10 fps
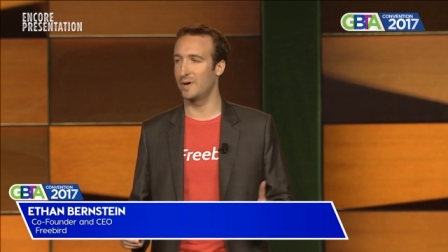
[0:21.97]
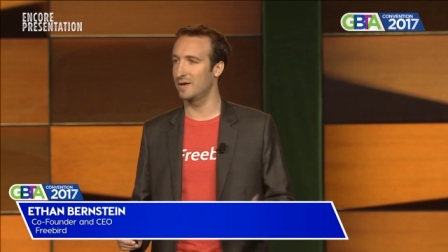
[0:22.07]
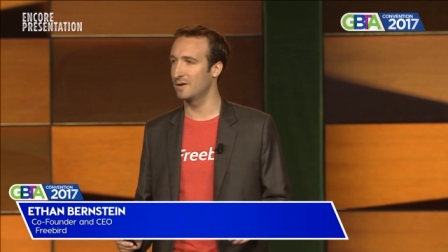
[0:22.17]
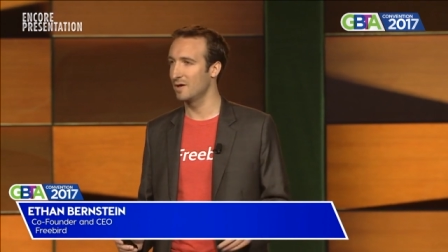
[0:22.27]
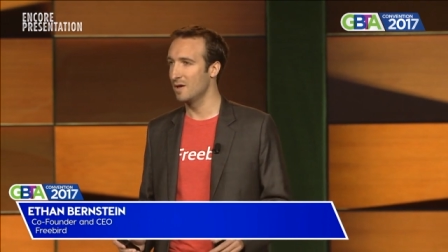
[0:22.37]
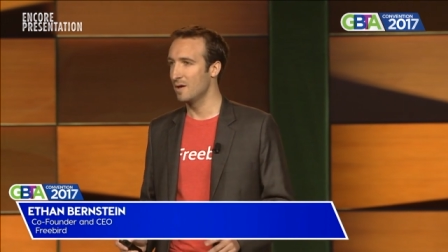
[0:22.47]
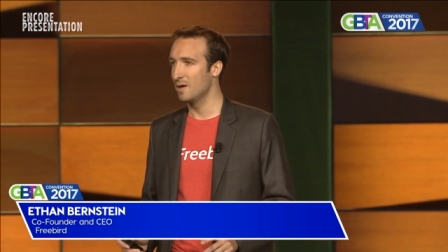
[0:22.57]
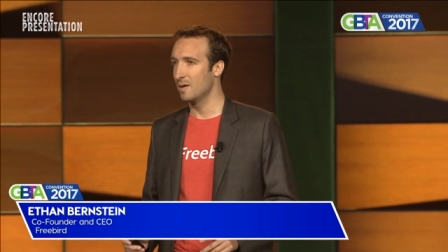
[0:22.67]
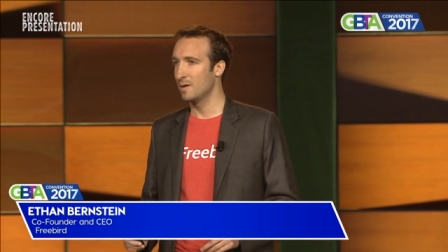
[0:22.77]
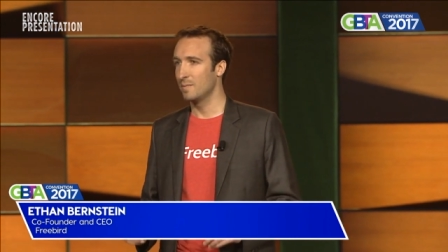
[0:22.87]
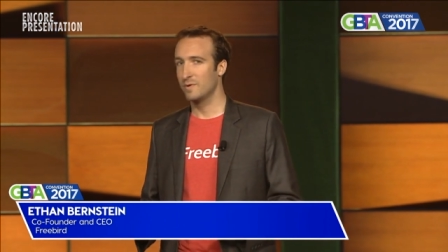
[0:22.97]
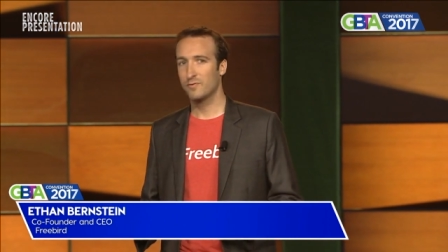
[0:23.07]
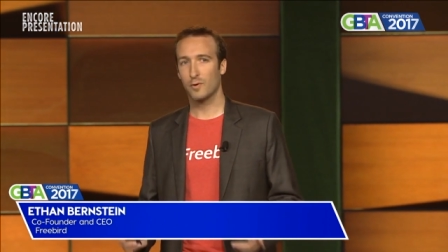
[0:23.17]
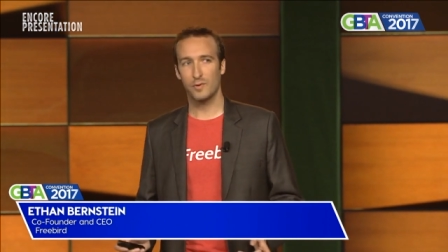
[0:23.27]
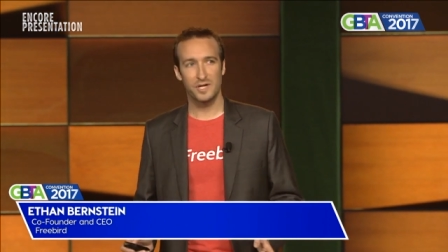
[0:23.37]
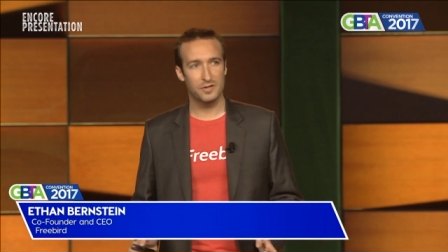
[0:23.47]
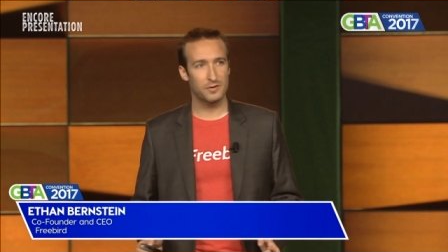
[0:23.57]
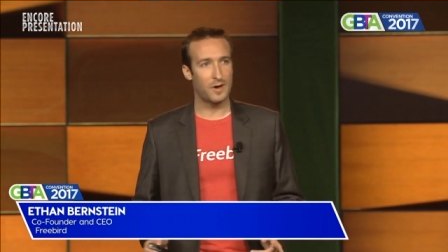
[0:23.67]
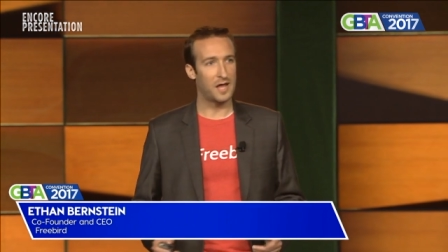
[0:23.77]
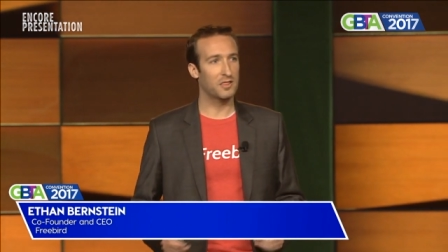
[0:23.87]
But before we
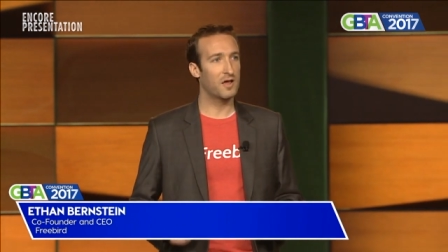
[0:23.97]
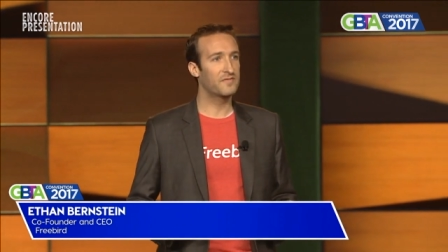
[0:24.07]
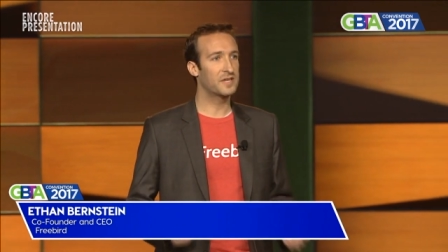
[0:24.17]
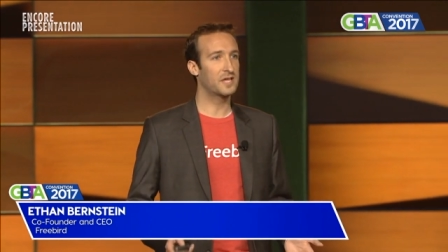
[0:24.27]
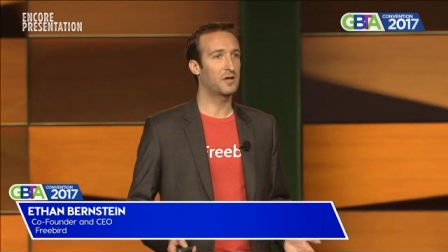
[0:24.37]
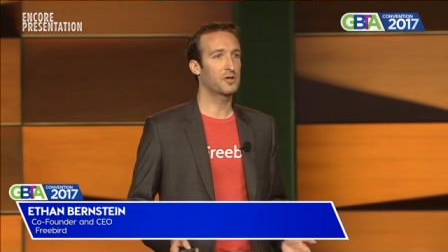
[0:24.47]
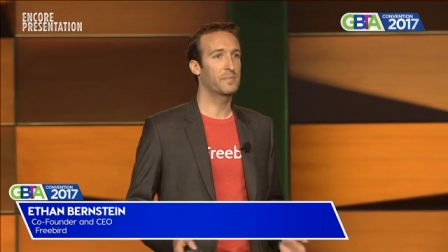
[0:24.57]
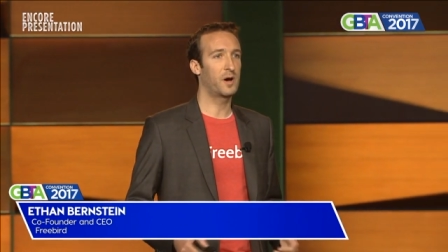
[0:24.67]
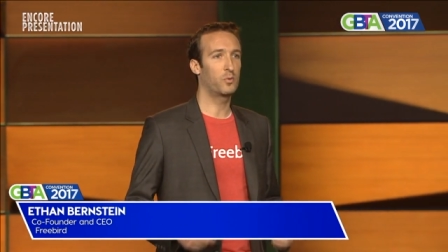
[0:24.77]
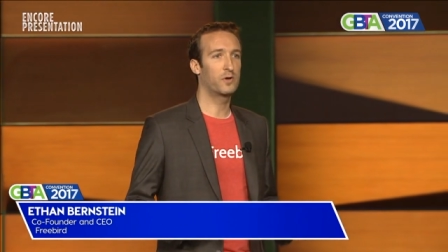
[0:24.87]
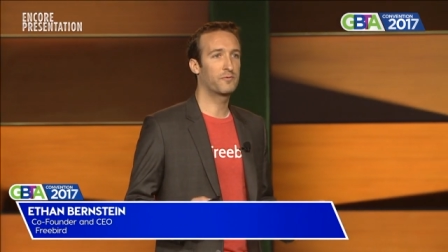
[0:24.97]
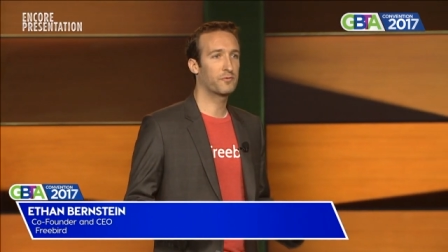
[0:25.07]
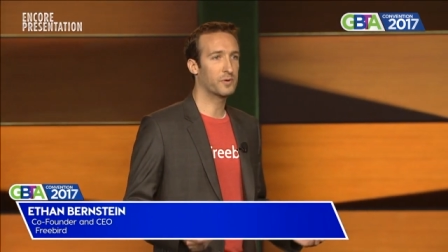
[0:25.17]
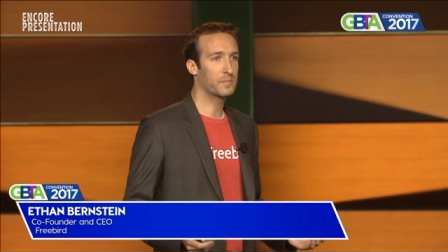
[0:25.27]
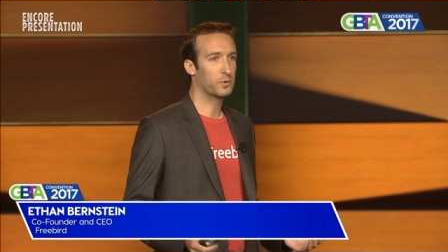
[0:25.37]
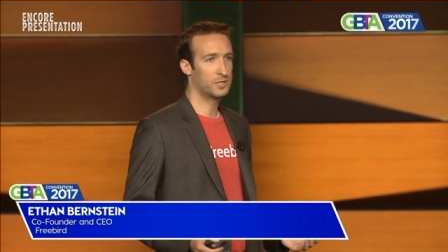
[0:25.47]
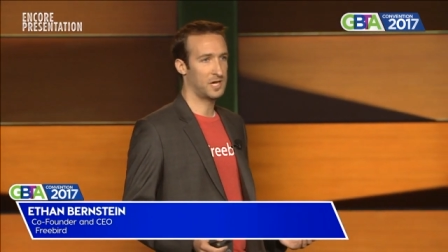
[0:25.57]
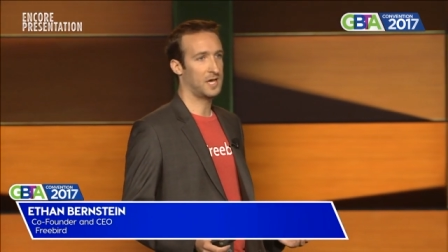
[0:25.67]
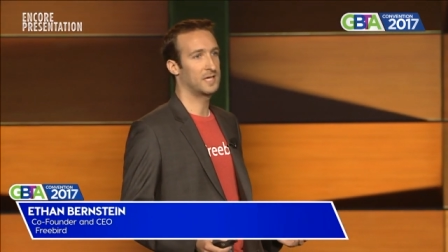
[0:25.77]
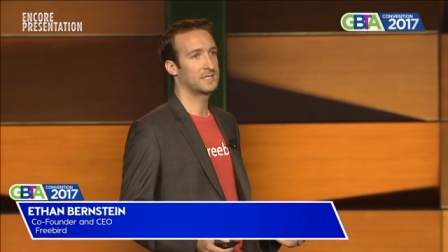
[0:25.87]
do, I'd love to tell you about what Freebird
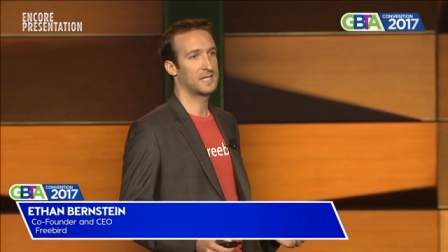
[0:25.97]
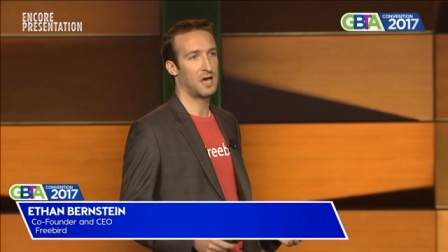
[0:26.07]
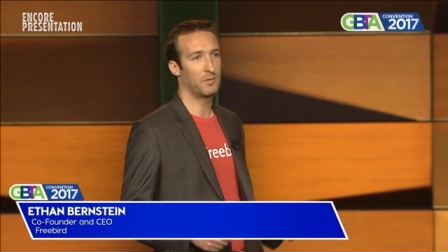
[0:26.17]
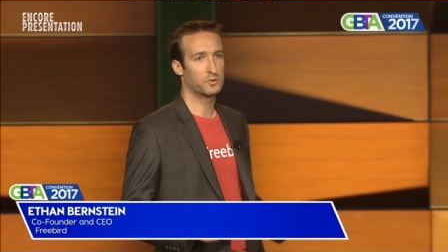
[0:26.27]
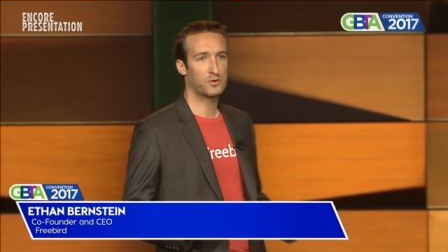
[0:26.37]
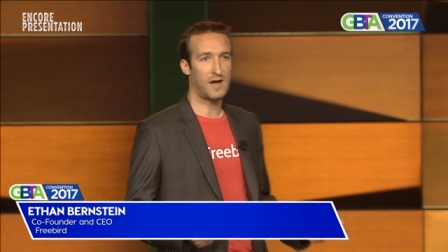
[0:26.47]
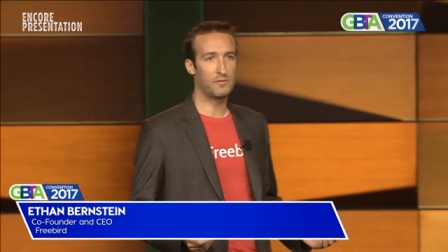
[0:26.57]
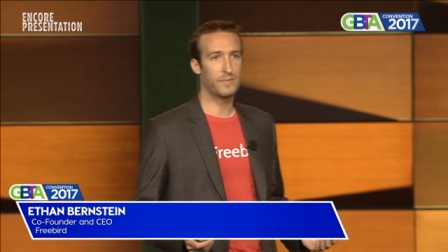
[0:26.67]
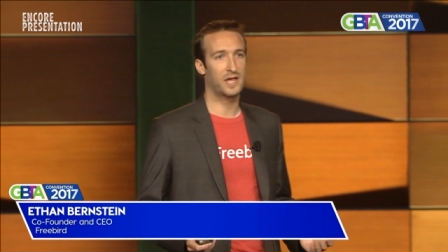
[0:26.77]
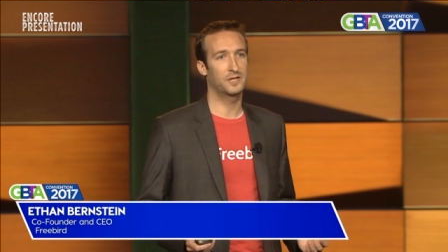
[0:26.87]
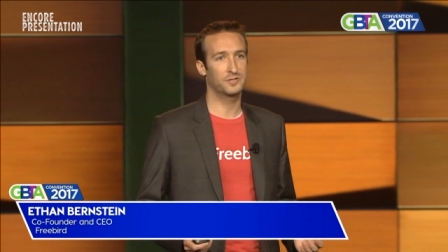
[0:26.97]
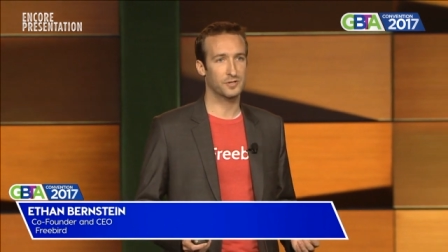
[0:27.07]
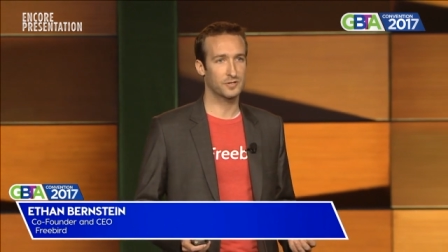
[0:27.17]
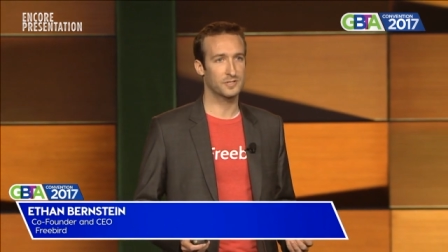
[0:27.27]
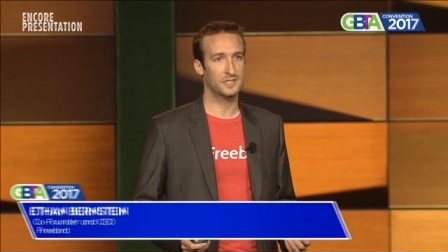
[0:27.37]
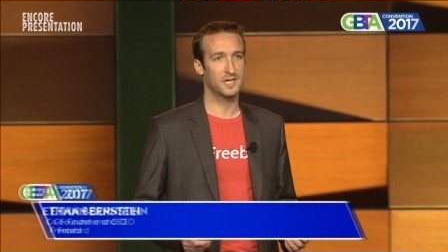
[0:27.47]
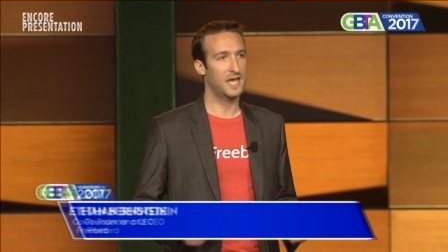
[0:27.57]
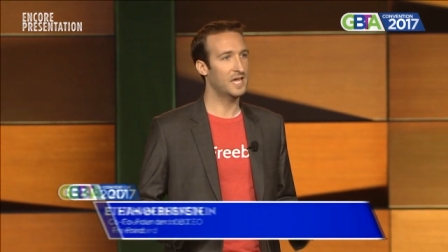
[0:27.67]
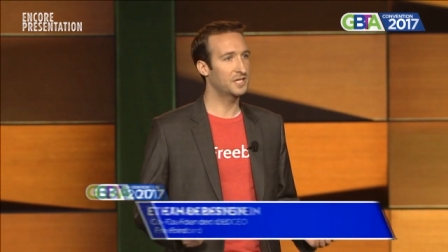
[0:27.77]
does to help travel managers,